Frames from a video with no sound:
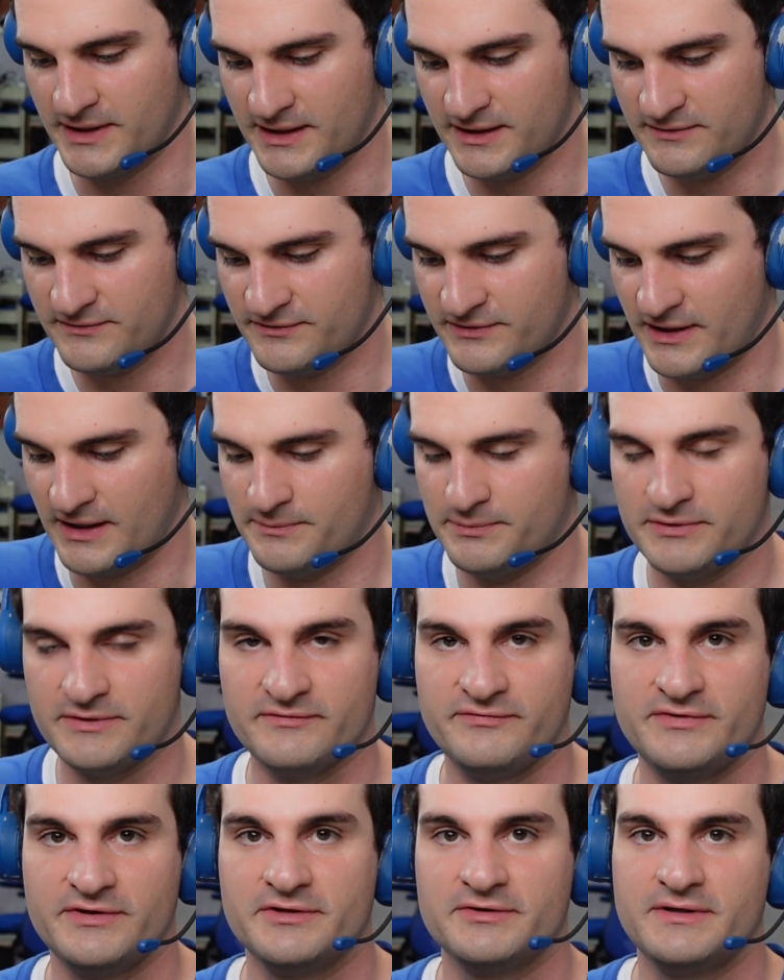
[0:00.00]
have the Apple
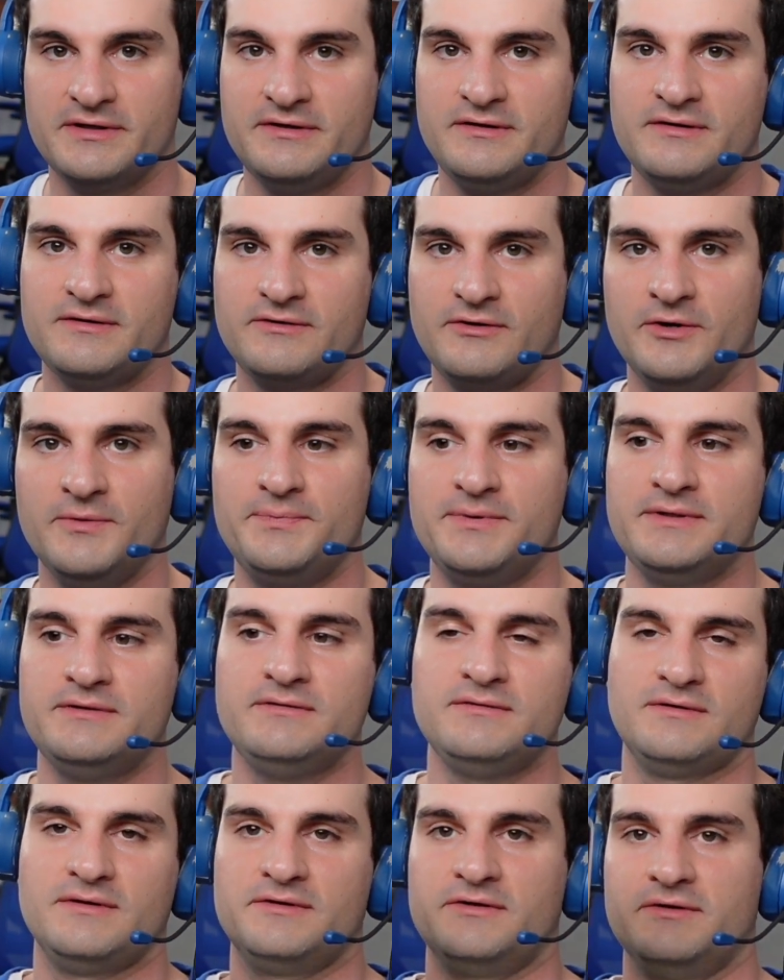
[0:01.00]
configurator open
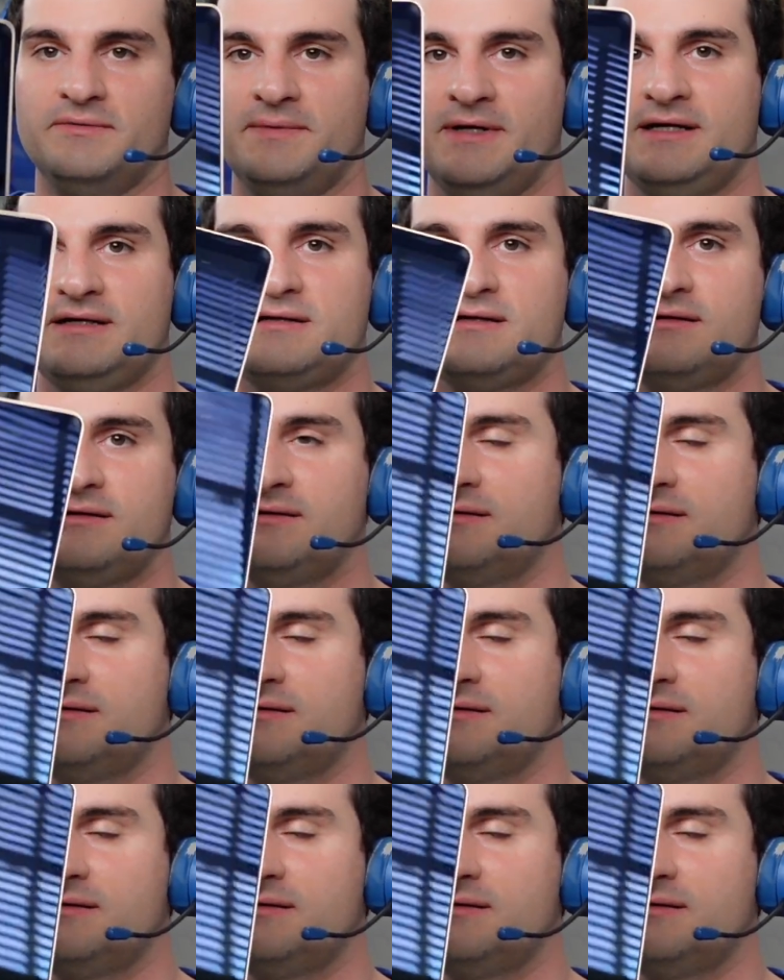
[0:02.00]
on our Mac